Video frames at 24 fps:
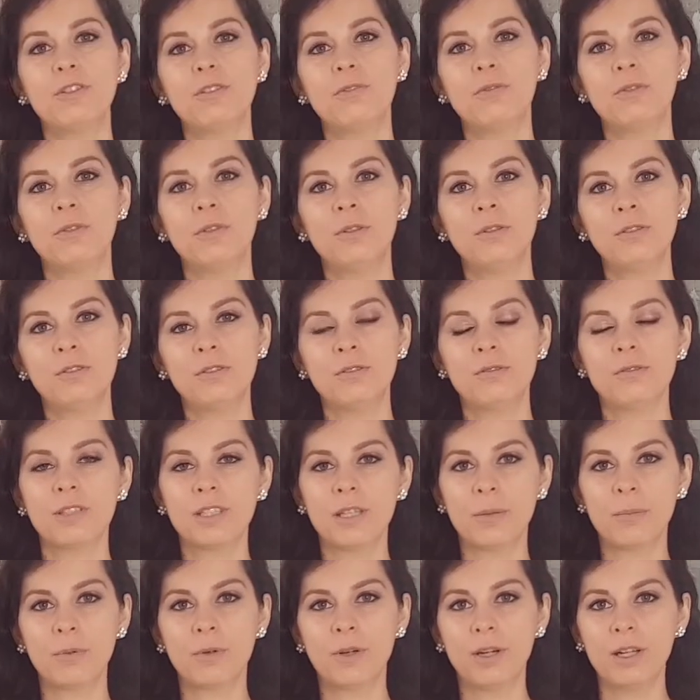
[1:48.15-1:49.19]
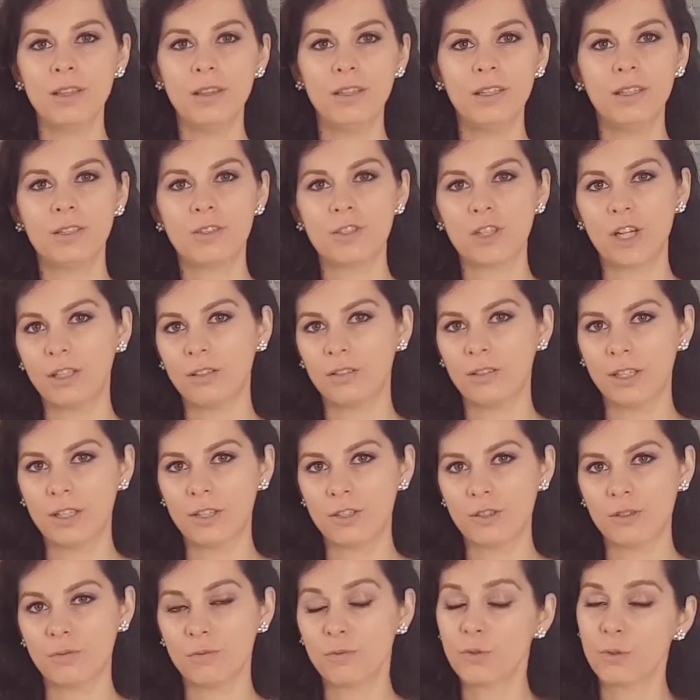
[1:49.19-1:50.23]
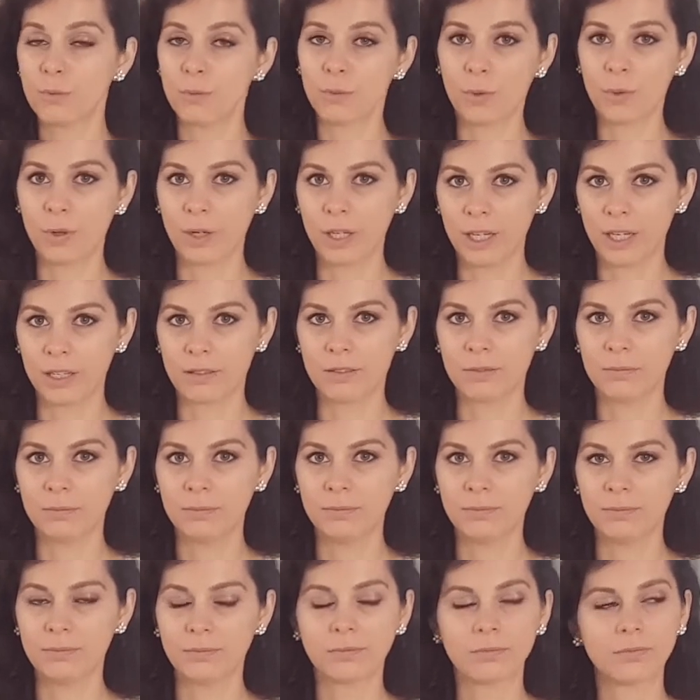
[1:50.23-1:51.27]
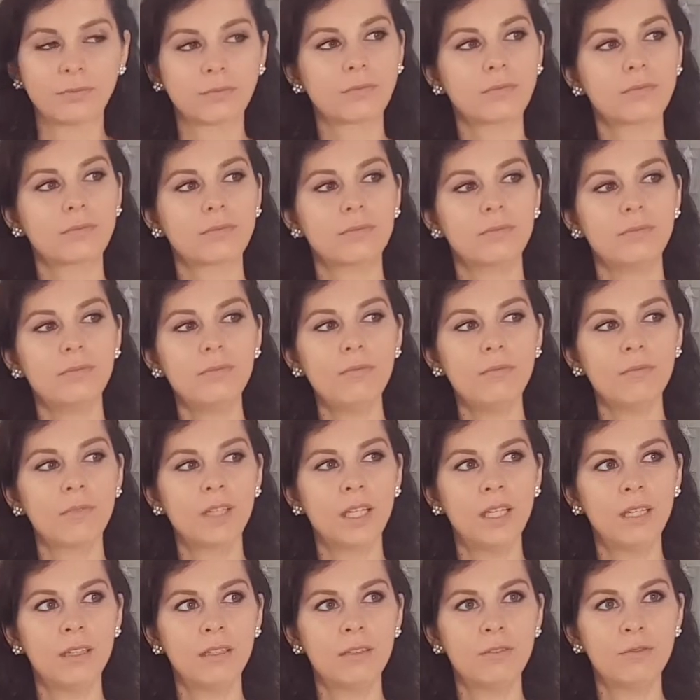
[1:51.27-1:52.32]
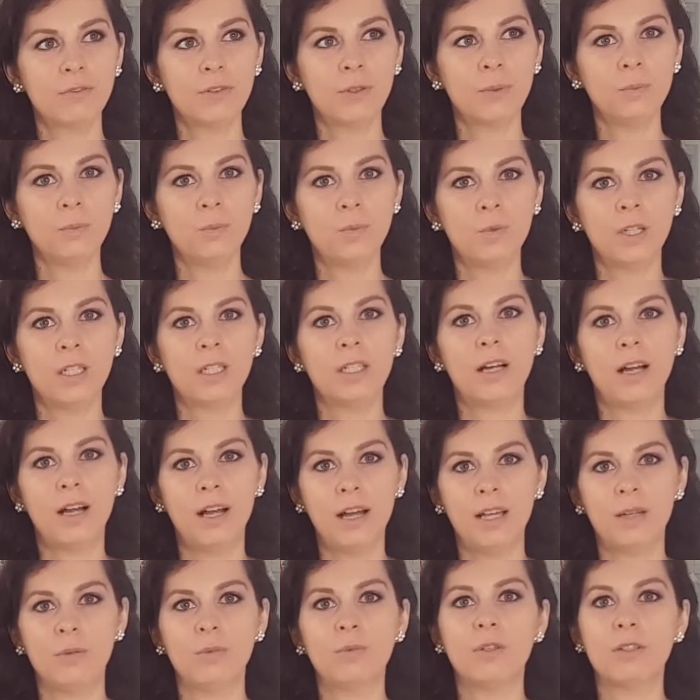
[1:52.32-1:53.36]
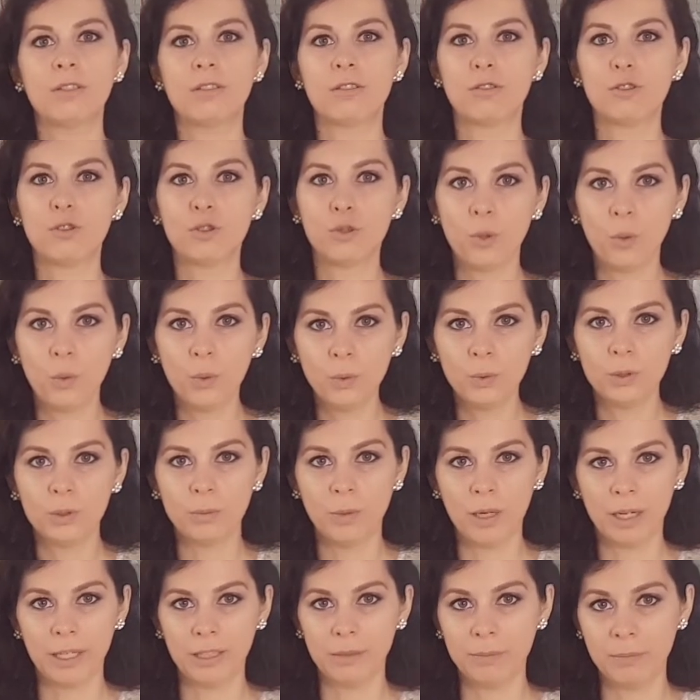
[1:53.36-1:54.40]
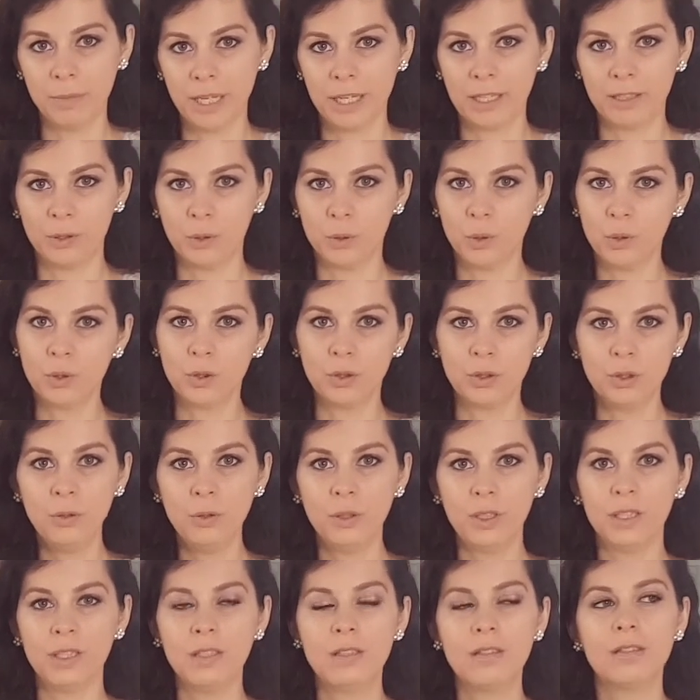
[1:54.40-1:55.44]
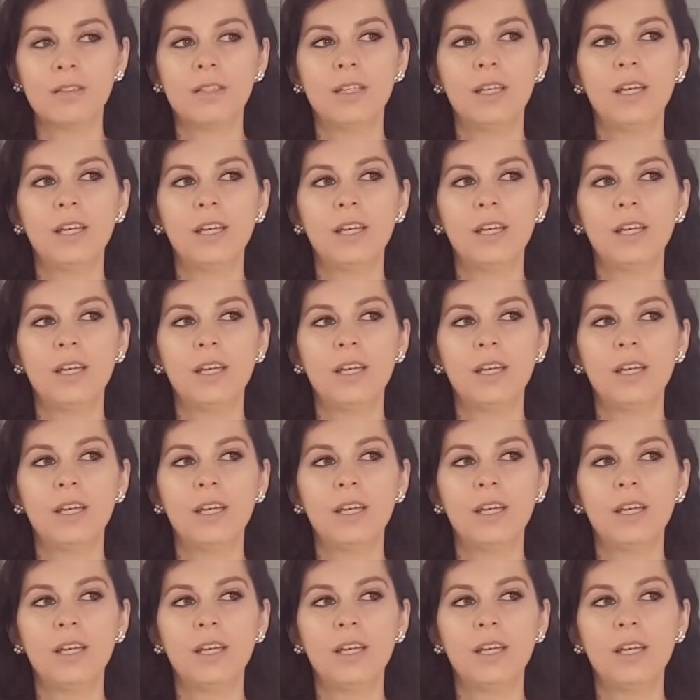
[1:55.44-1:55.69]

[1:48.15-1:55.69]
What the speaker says: of all to separate the ejaculation from orgasm. And from what I was told by a man who could do this,